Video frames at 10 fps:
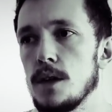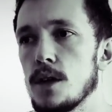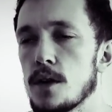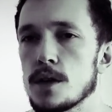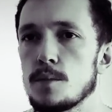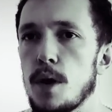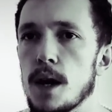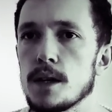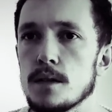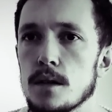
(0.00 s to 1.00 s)
You don't
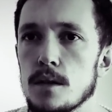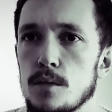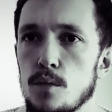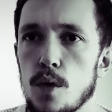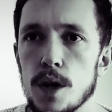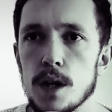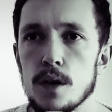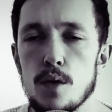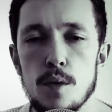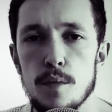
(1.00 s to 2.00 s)
aspire to work in
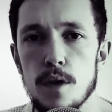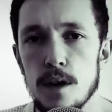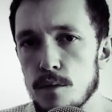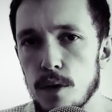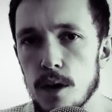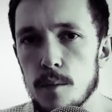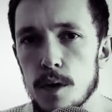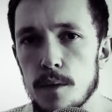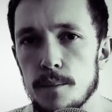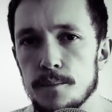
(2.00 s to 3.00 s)
a corporate
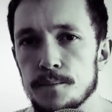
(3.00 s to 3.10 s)
environment